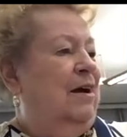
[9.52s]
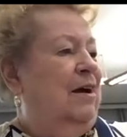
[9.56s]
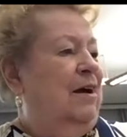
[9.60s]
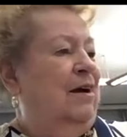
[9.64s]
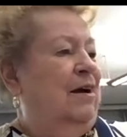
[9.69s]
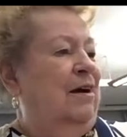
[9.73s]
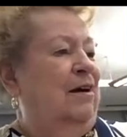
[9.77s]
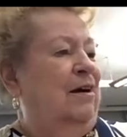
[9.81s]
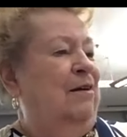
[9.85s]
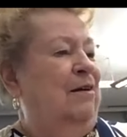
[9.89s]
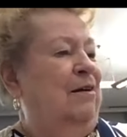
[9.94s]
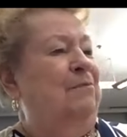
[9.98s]

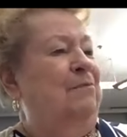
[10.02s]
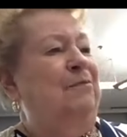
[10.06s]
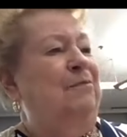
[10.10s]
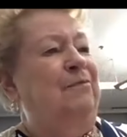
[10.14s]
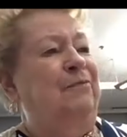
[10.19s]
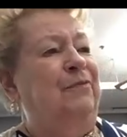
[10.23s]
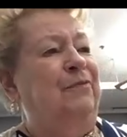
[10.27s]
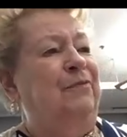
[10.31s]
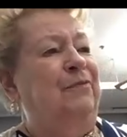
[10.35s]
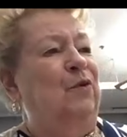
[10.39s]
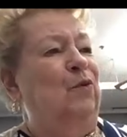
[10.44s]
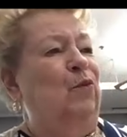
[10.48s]
Um,
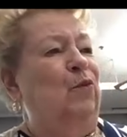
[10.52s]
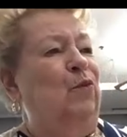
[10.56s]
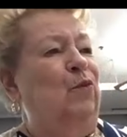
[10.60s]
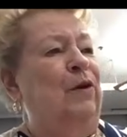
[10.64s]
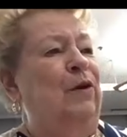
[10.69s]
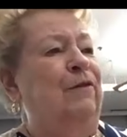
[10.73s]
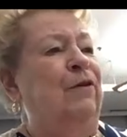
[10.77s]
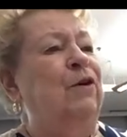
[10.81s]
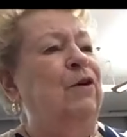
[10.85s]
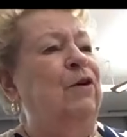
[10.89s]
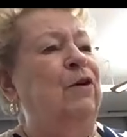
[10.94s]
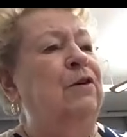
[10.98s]

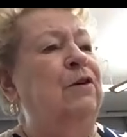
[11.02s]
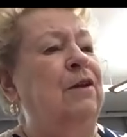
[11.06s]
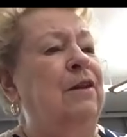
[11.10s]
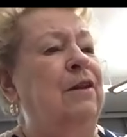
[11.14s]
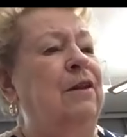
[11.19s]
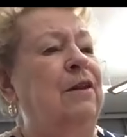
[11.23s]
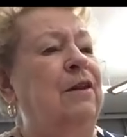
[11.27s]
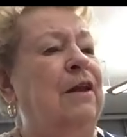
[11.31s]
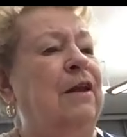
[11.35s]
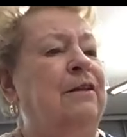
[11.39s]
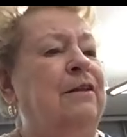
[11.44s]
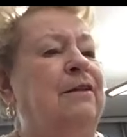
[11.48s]
we've heard a
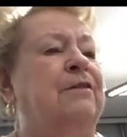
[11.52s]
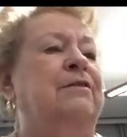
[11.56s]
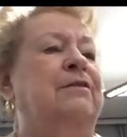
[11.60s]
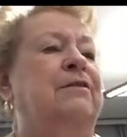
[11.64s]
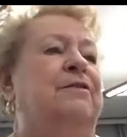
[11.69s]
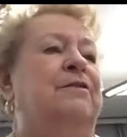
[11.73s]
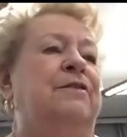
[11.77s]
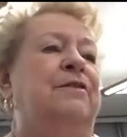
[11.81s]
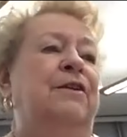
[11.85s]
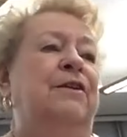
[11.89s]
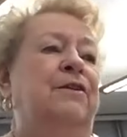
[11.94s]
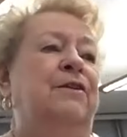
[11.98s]
lot
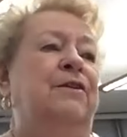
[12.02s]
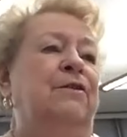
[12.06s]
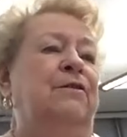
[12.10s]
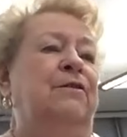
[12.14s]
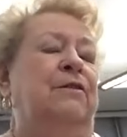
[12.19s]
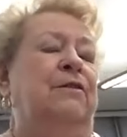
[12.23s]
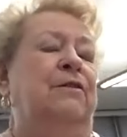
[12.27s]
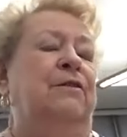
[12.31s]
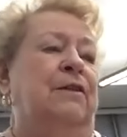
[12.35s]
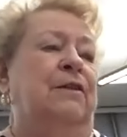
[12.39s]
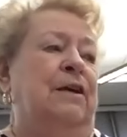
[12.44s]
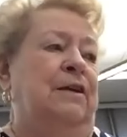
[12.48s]
this year,
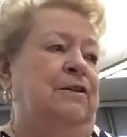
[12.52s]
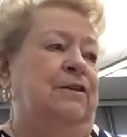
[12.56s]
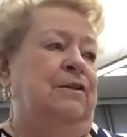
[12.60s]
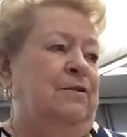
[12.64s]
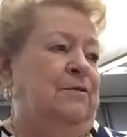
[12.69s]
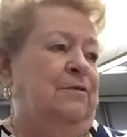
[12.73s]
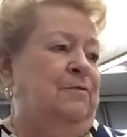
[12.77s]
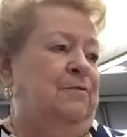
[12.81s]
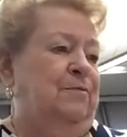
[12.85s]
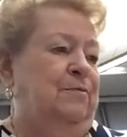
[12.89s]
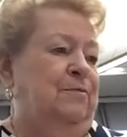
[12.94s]
the last